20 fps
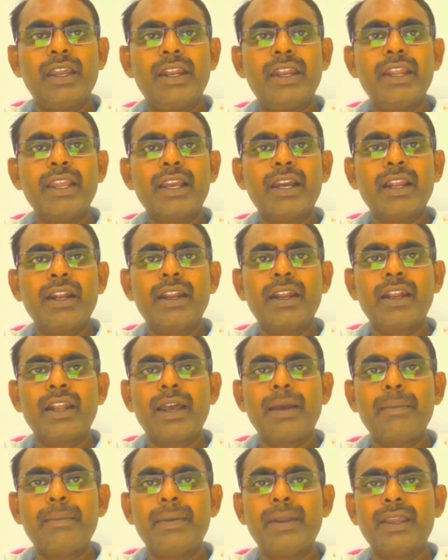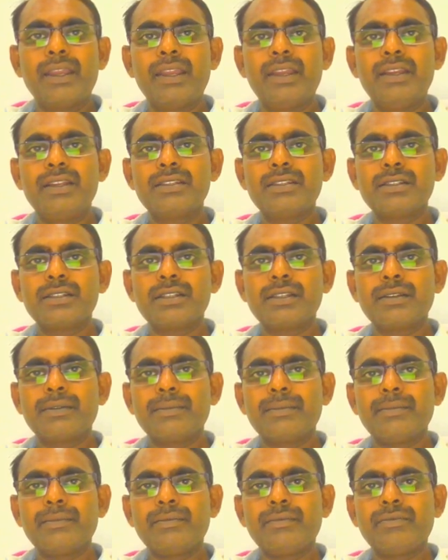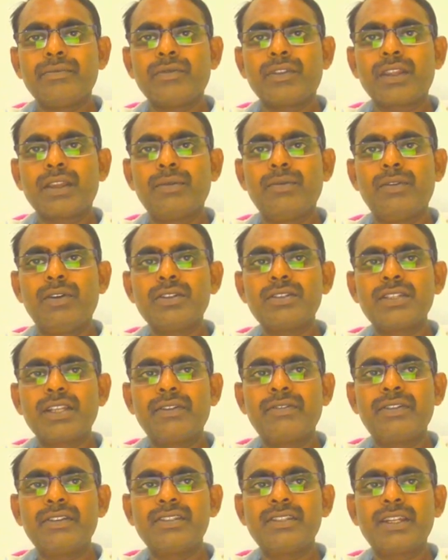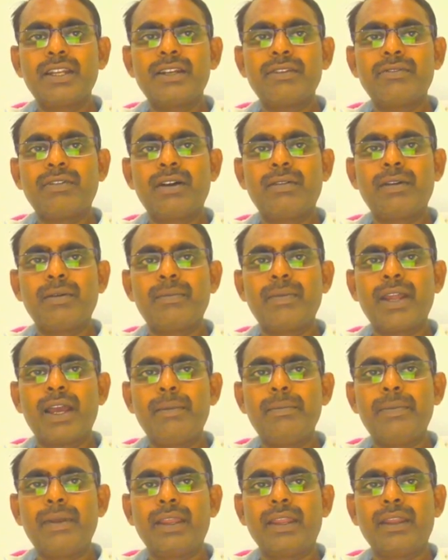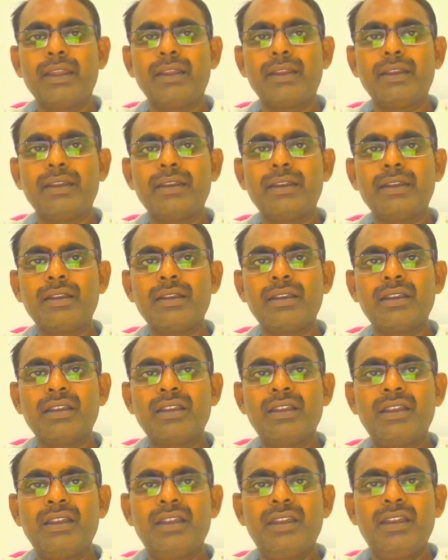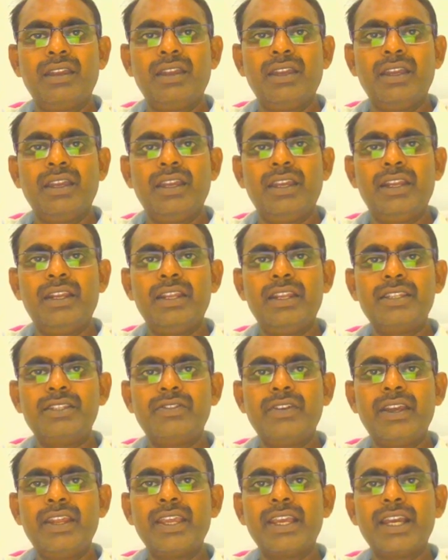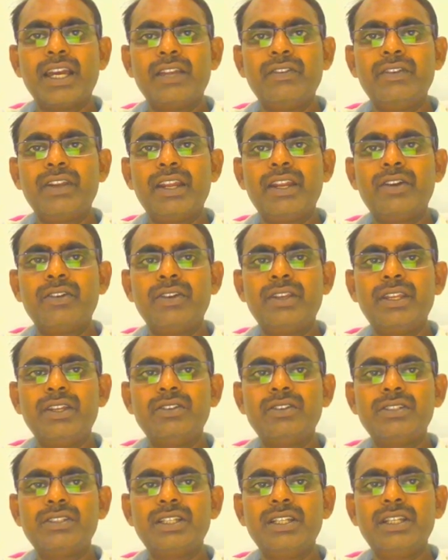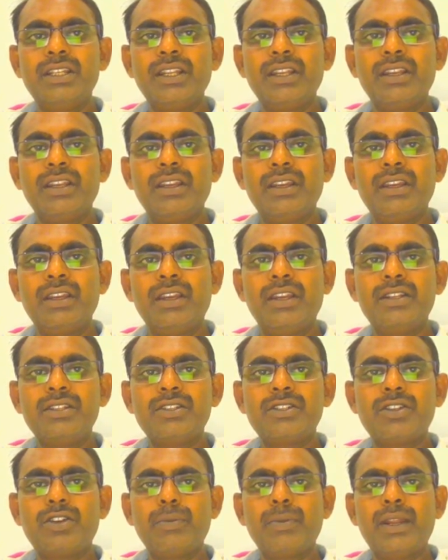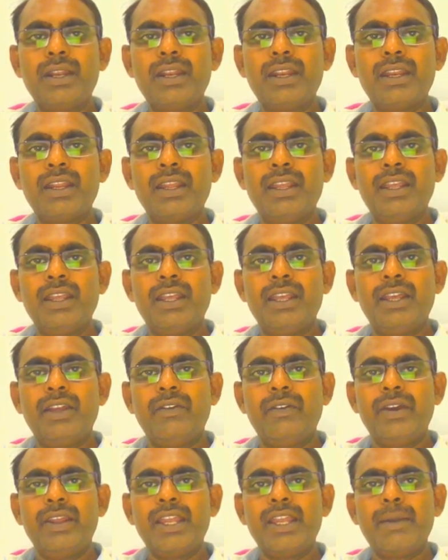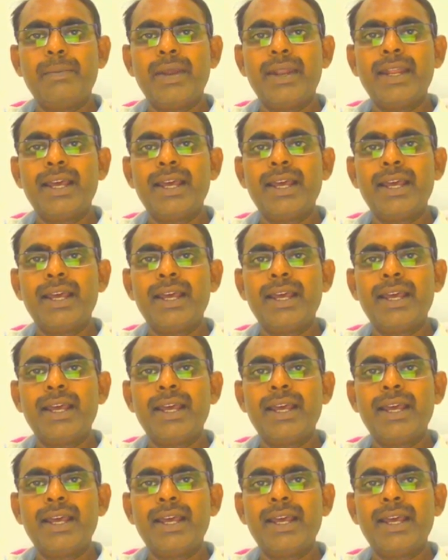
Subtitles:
The eddy current damping is most efficient form of damping. It is very convenient to use in instrument where a